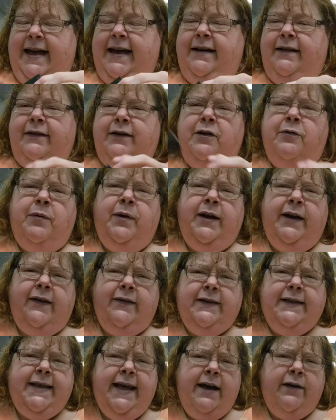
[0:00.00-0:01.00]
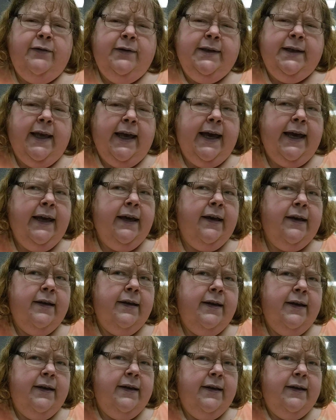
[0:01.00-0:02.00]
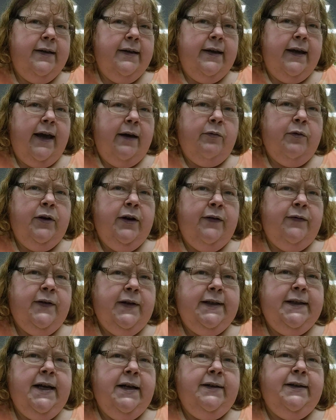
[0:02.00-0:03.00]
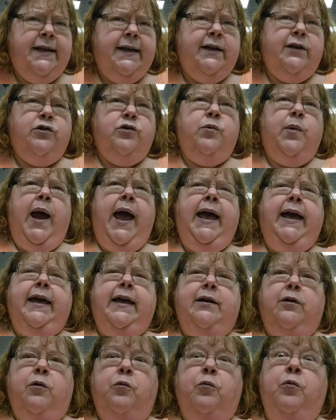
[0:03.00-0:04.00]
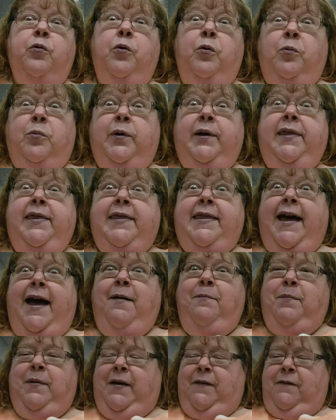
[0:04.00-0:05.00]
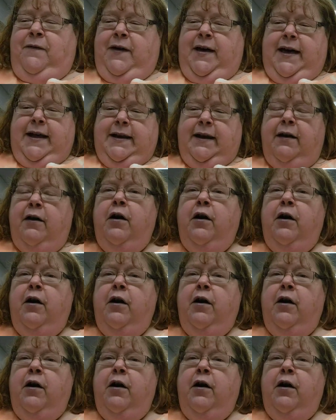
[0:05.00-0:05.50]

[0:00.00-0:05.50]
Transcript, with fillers: I don't know what it sounds like. I wonder if it sounds like a dragon. Ooh, wouldn't that be fun?